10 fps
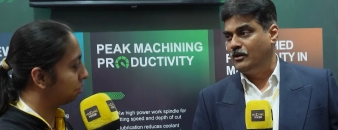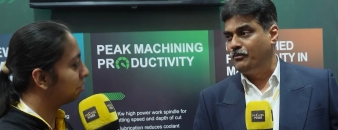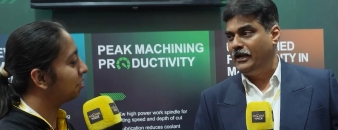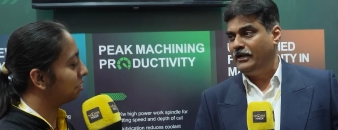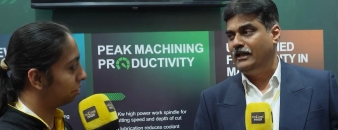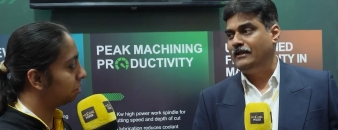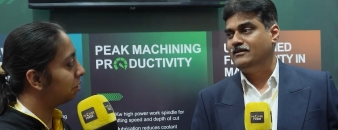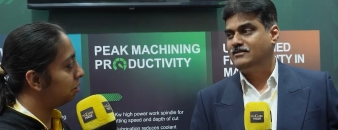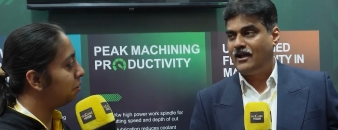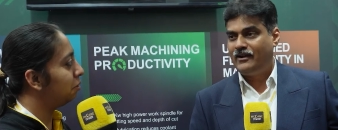Speaker 1: completely
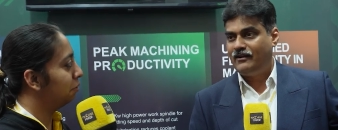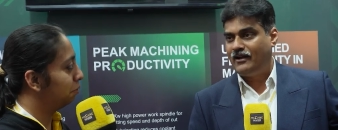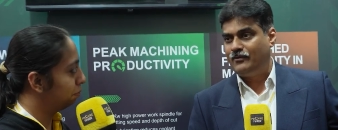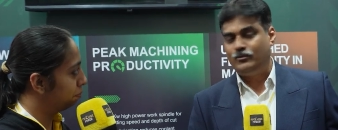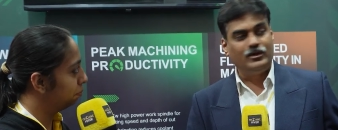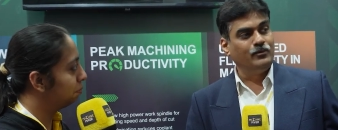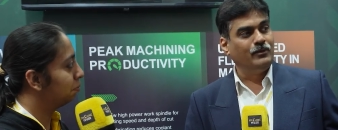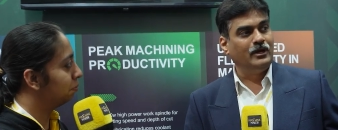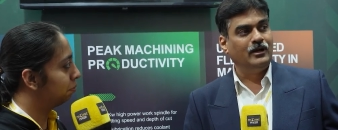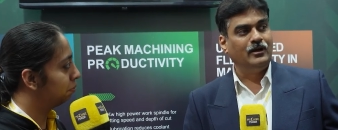designed and um,
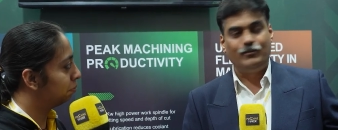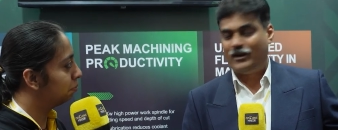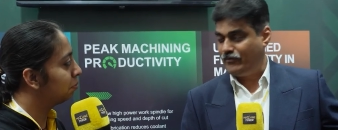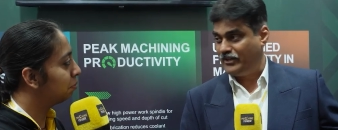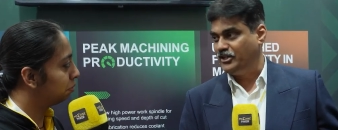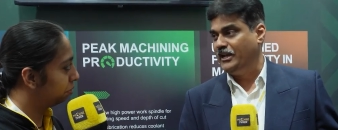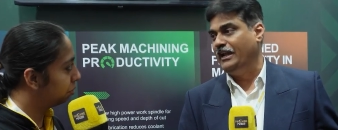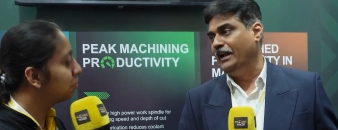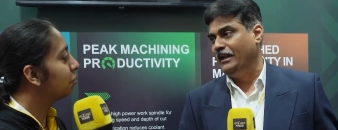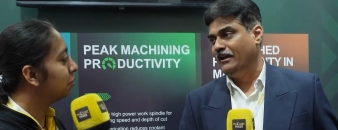uh, manufactured
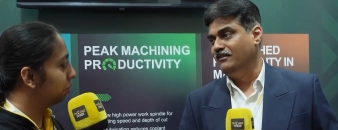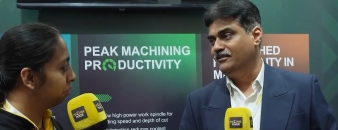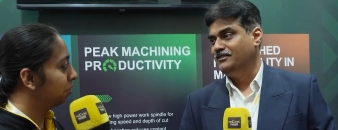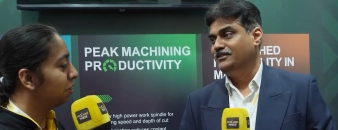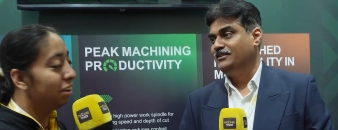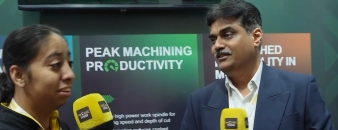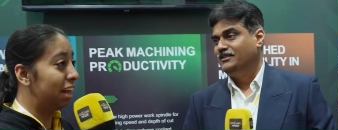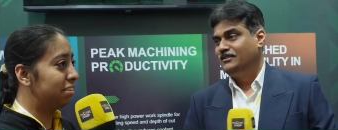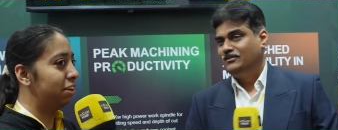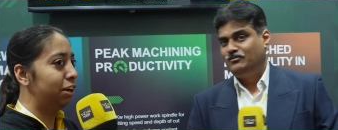in India.
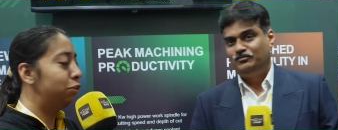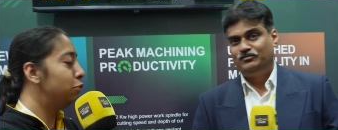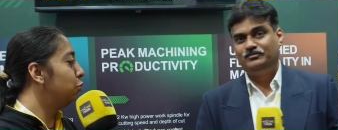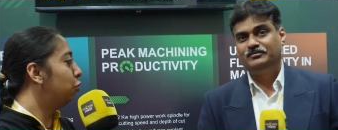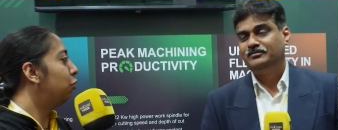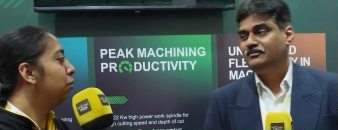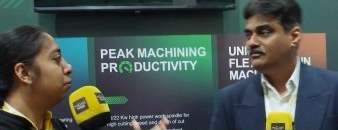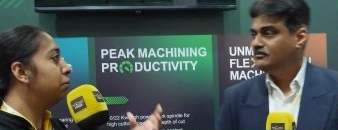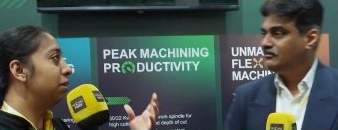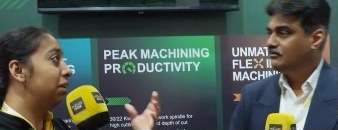
Speaker 2: That's great to know.
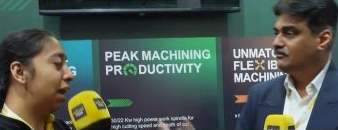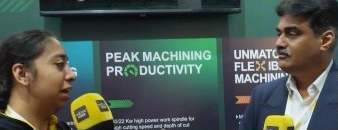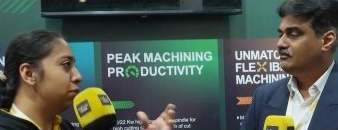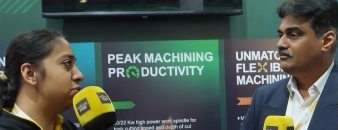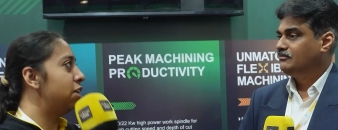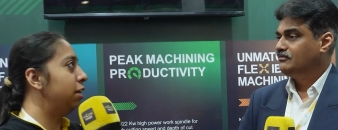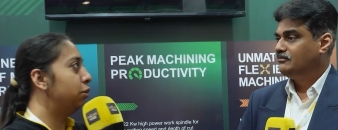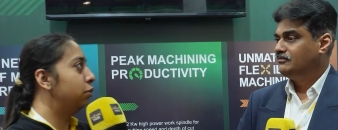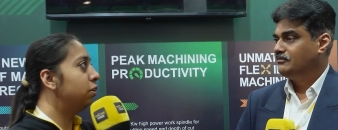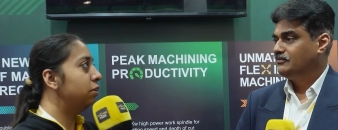Like you said,
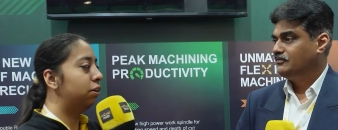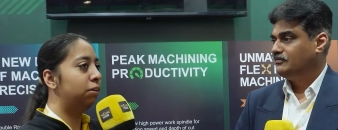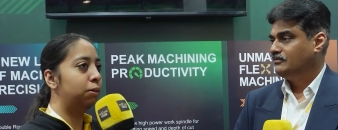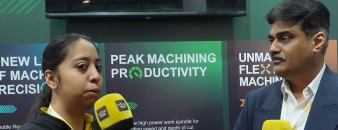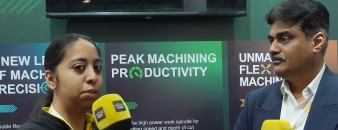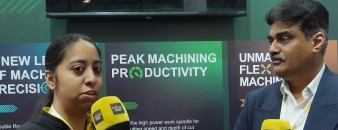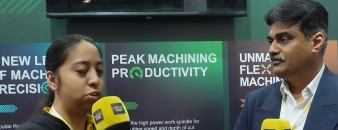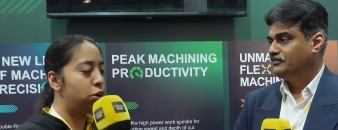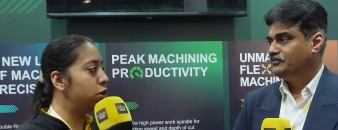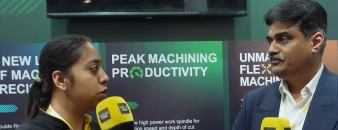you know uh, there is
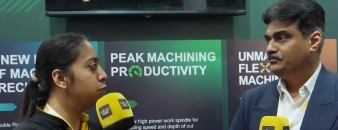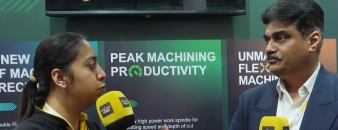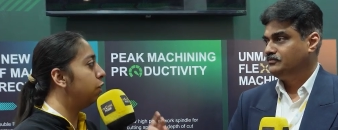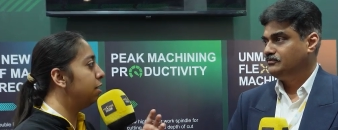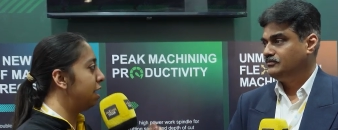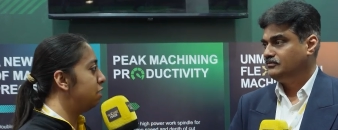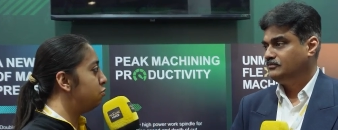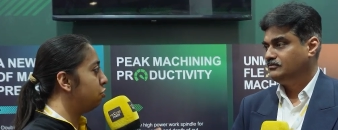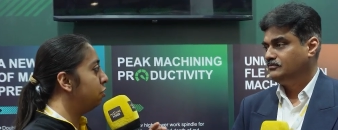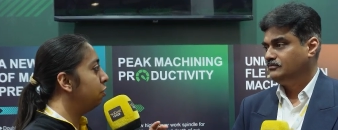a lot of
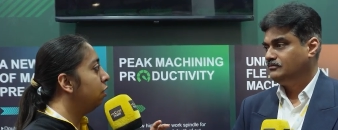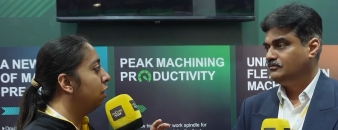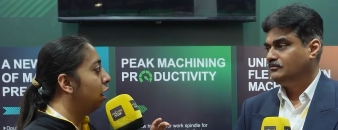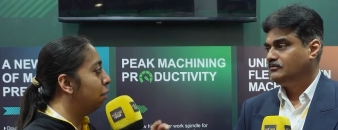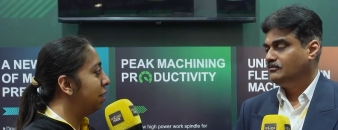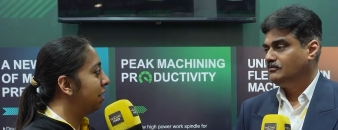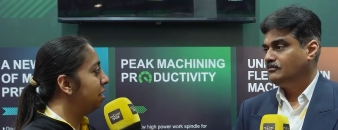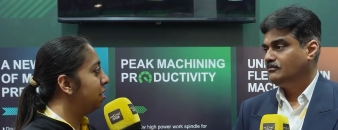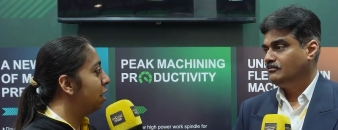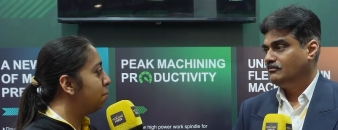attention American Make
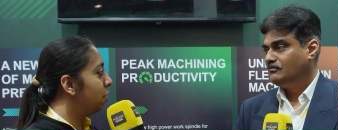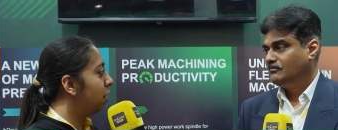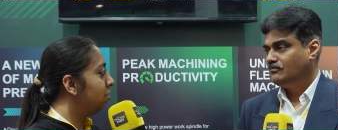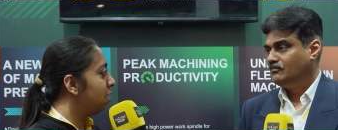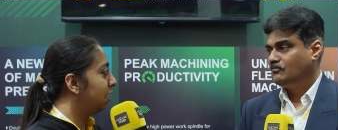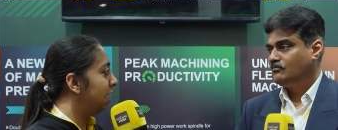in India products are